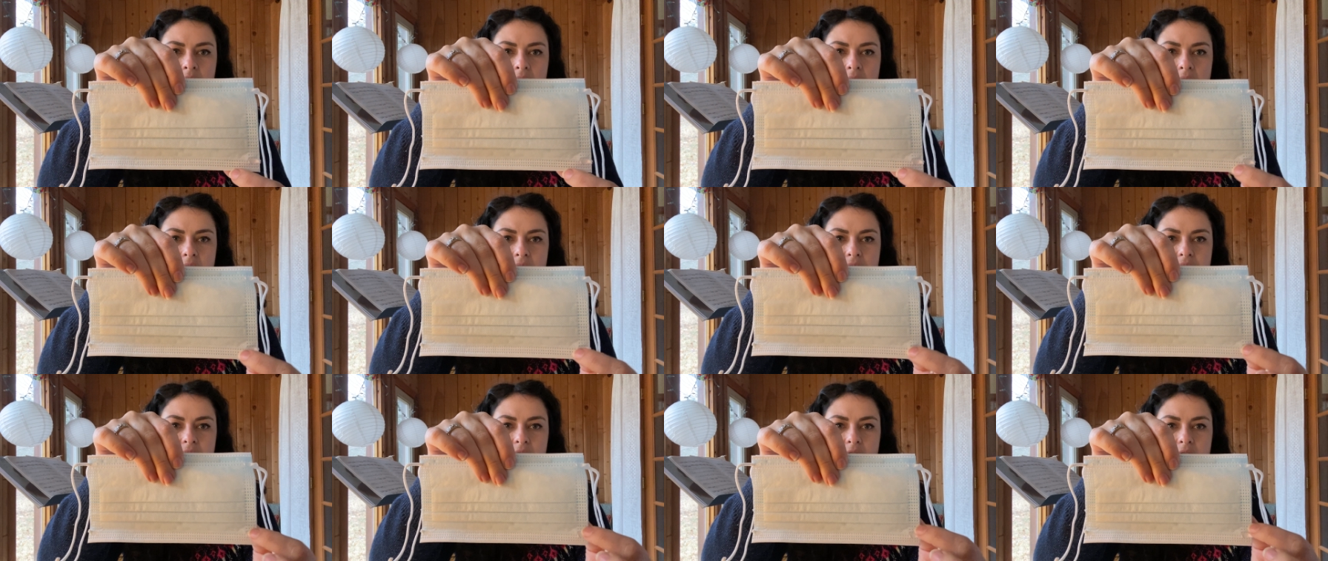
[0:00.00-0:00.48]

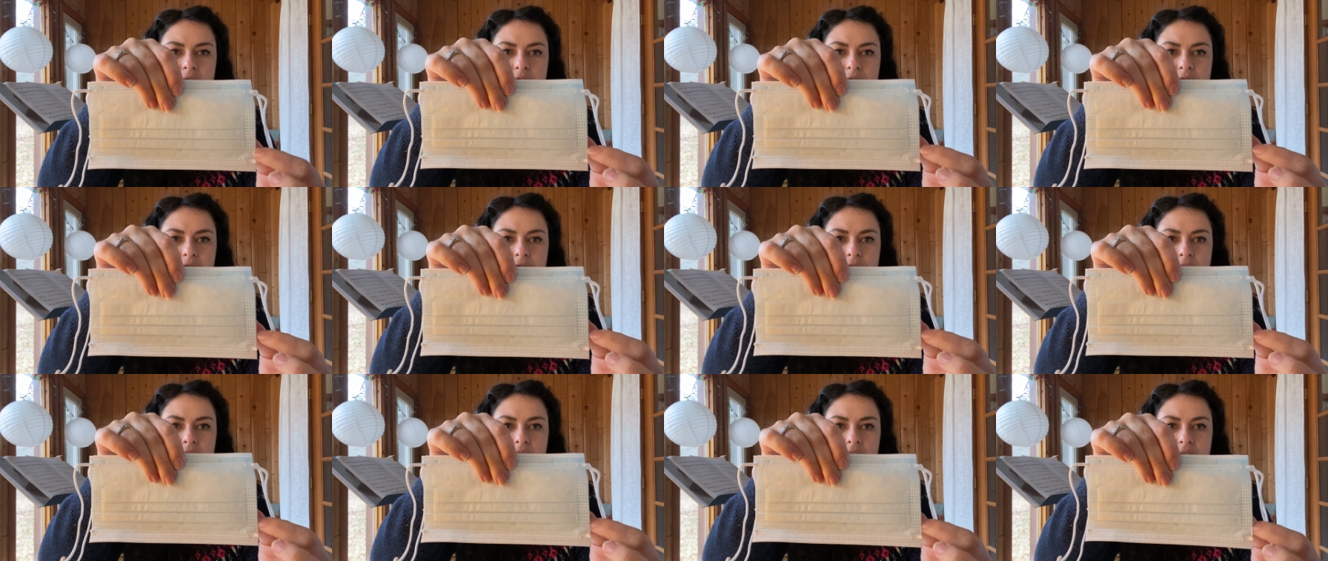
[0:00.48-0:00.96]
at that
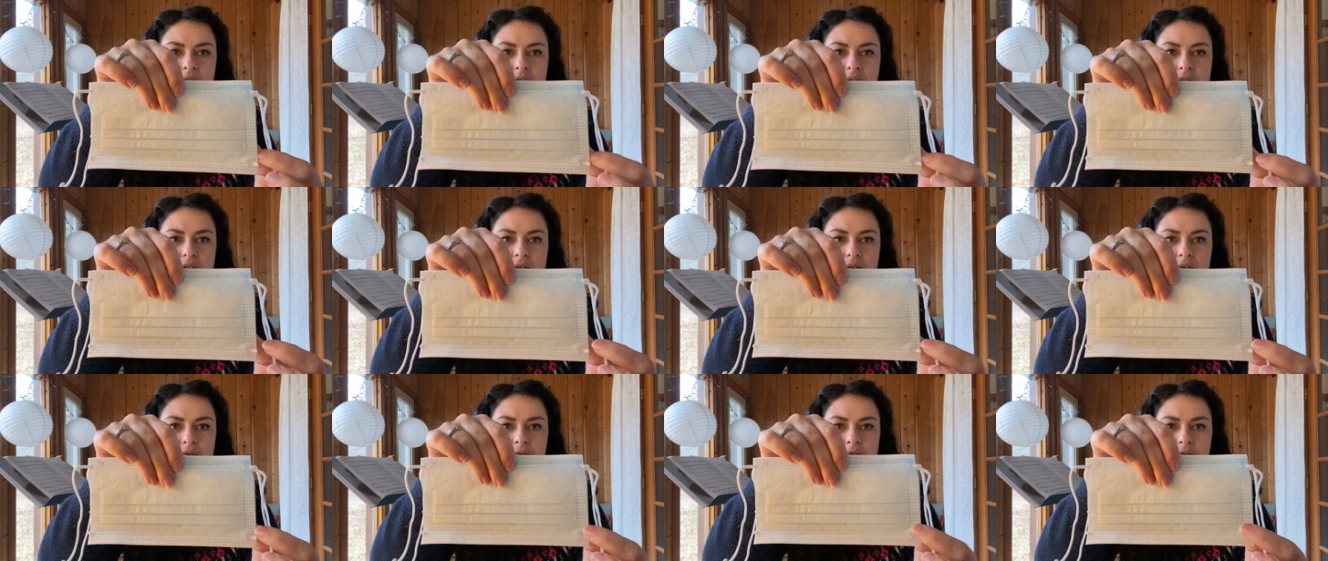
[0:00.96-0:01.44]

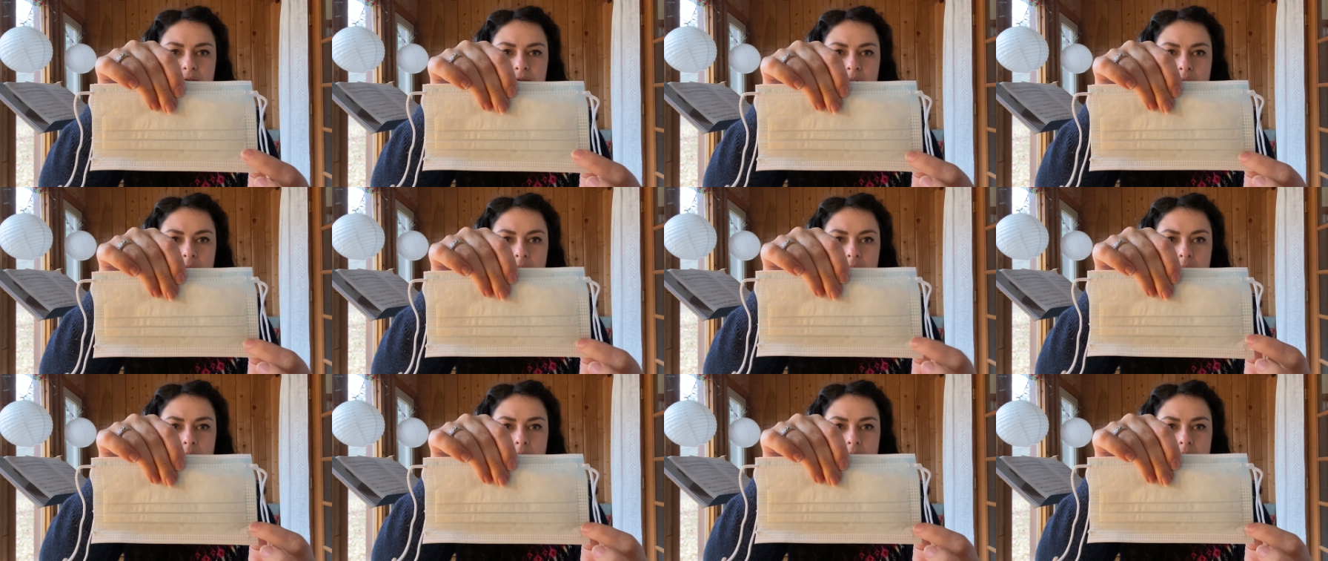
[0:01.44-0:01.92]
first
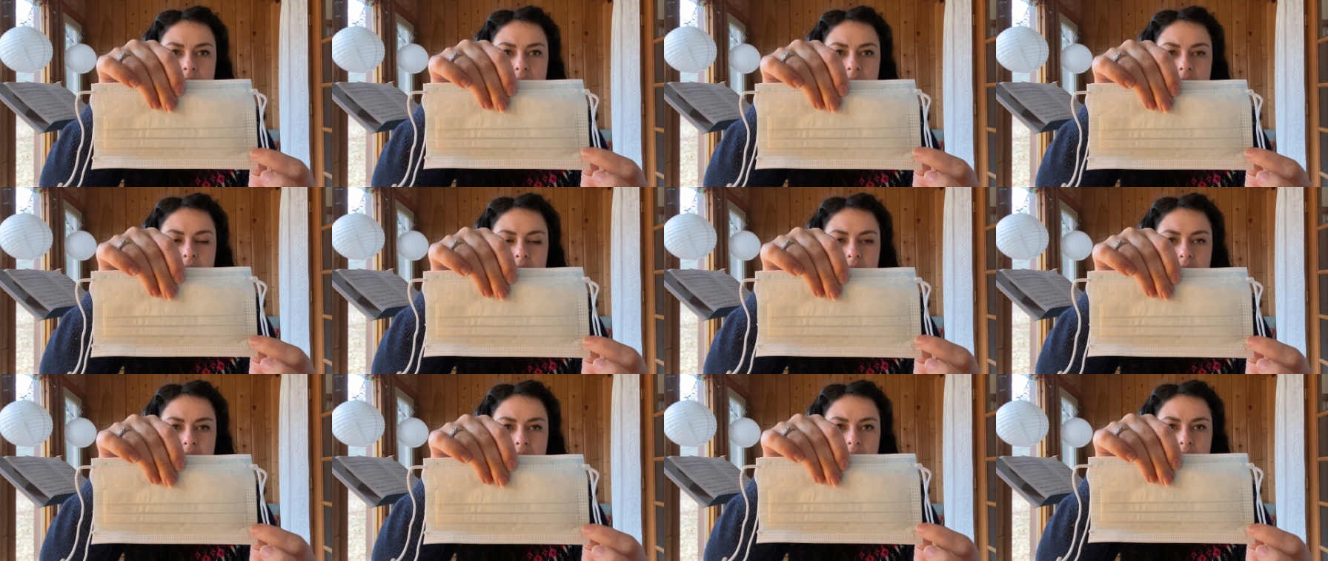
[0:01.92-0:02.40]
fold
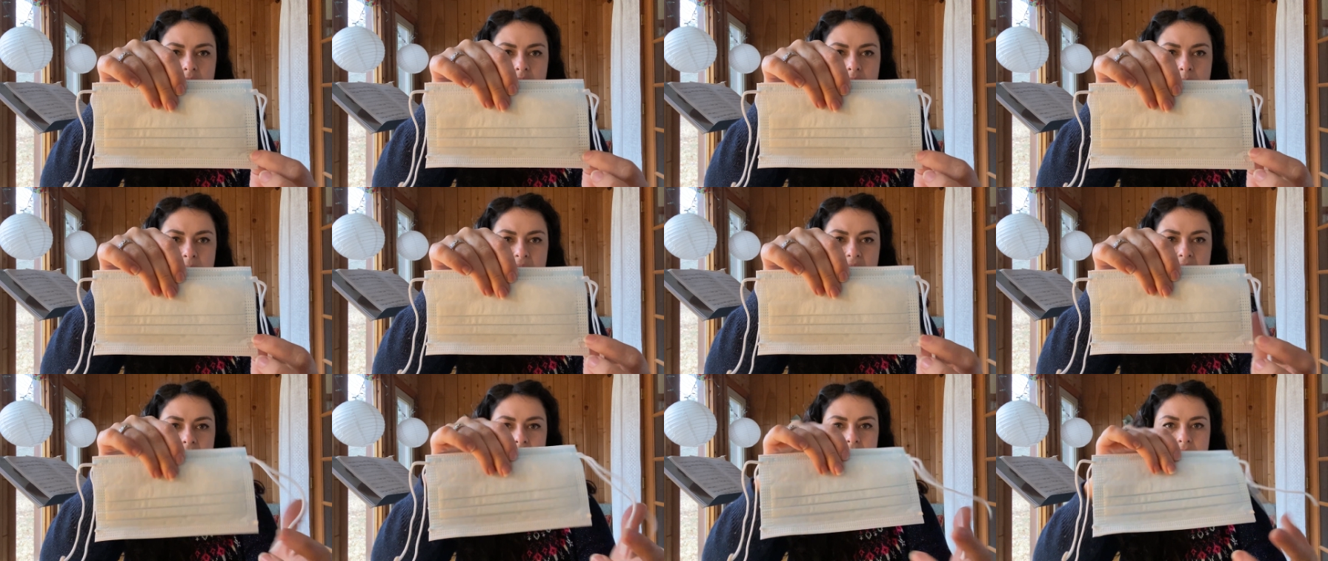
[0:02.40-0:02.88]
in the
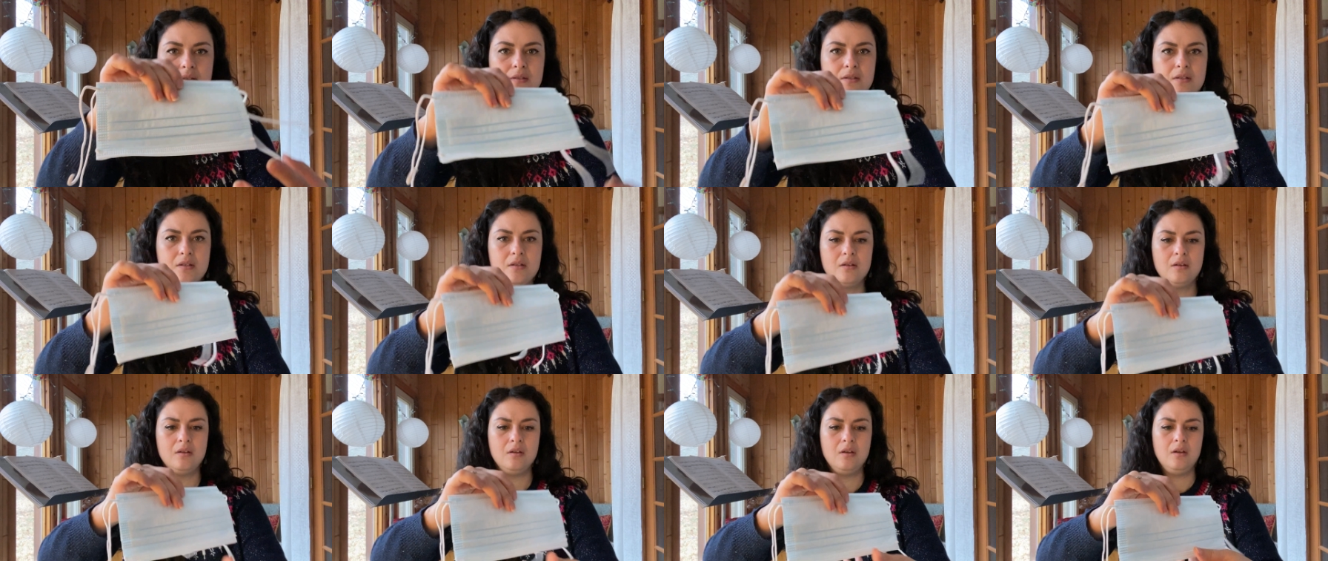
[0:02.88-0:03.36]

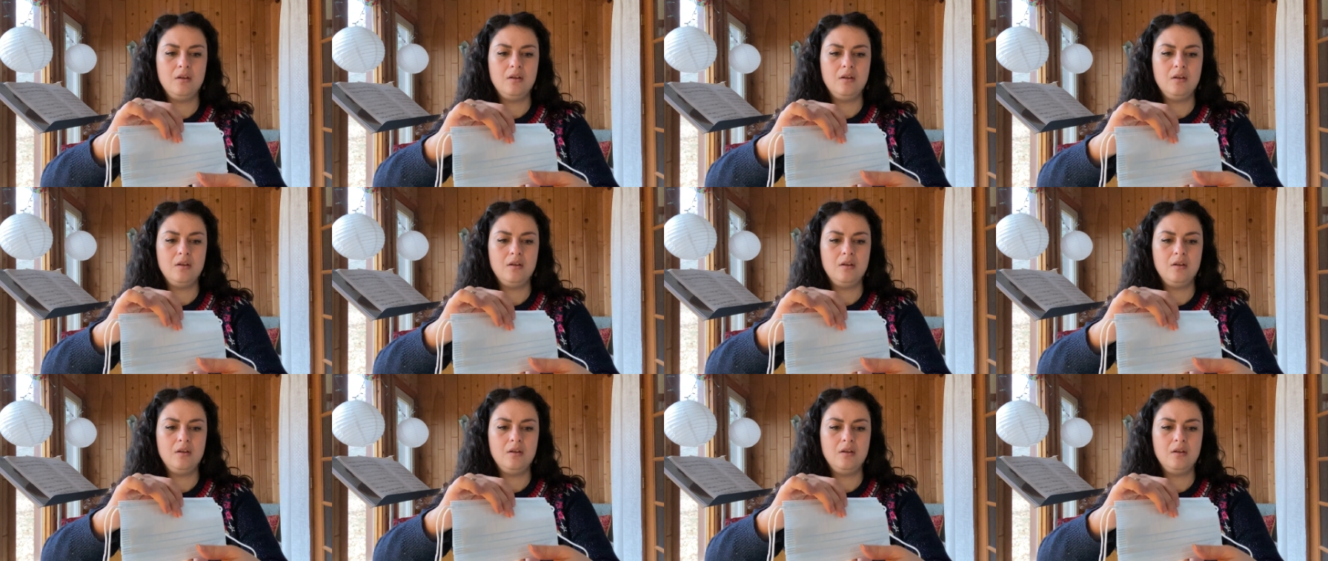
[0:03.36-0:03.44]
mask.